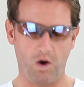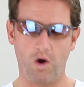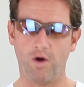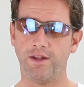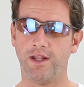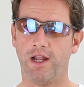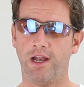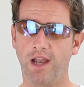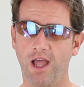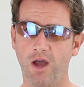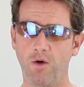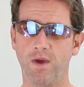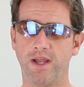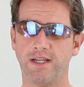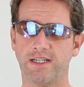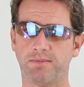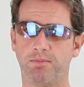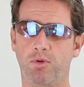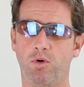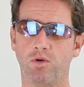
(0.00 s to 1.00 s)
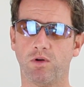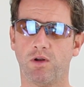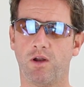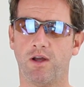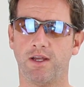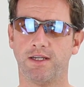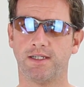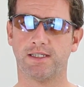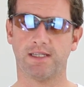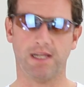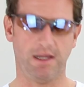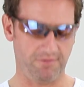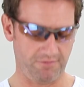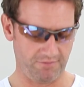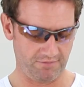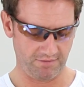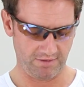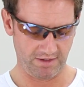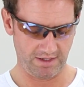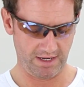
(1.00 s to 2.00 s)
On their low-end sport line
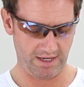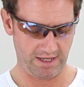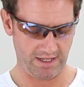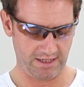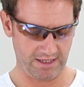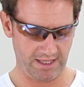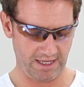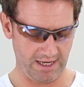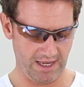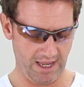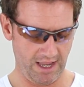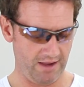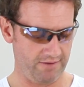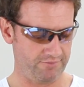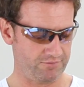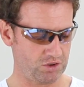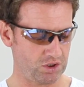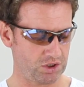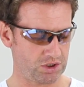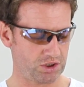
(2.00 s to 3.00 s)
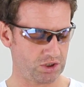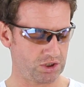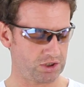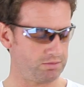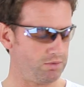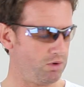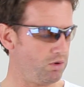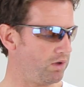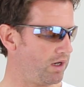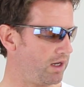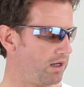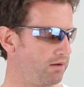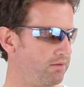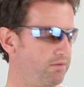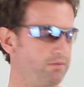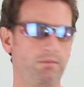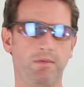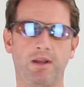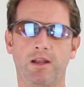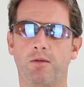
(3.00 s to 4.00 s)
stuff, they have just a small
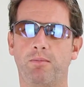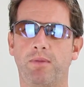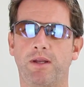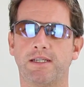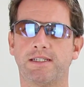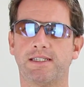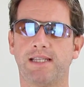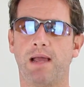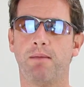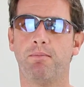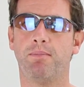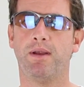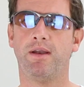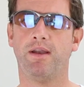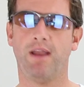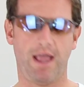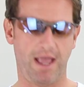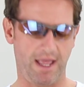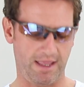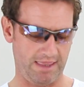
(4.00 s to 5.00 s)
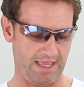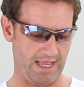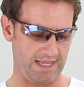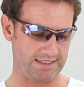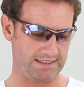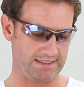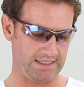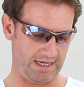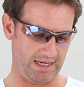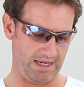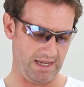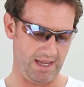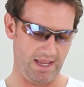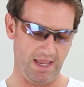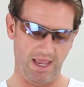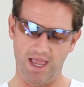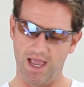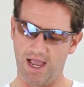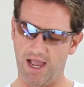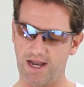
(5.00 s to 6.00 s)
little bit of stamping, and that's it.
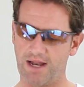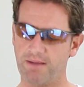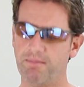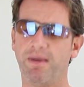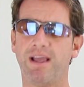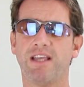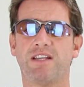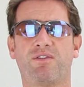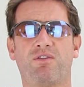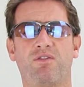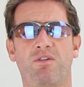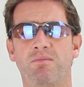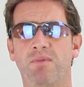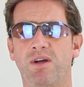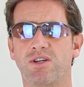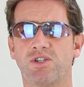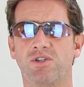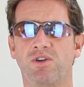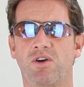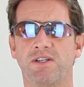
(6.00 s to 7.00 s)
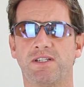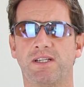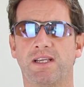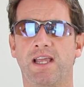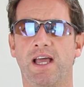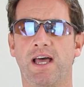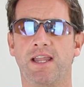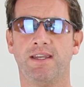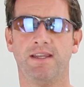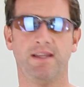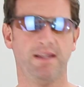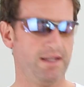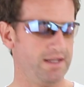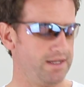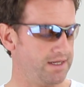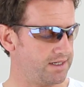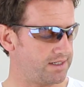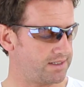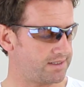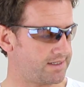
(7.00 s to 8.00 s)
And it makes for a much nicer gun.
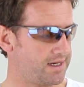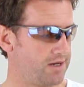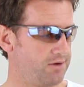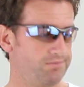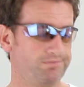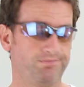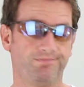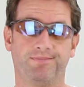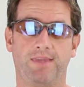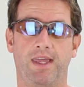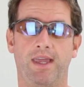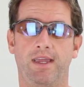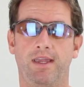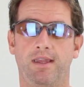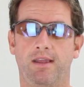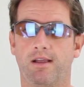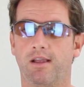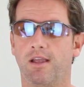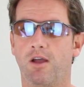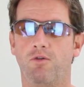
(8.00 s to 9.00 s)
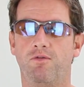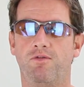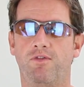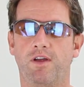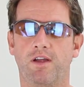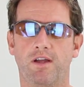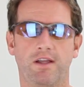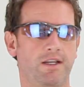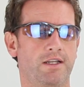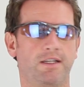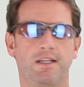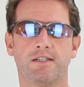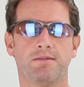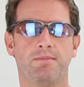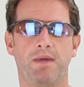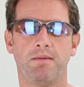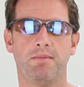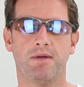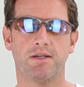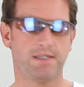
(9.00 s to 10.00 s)
So, hey, go figure. It
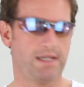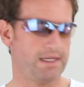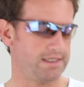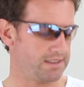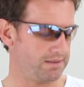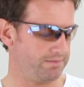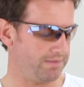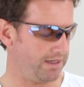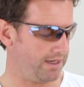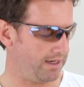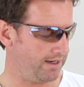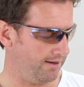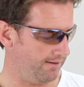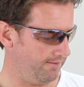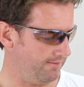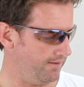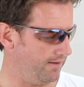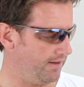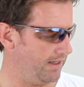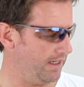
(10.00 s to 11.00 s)
doesn't make much sense to me either.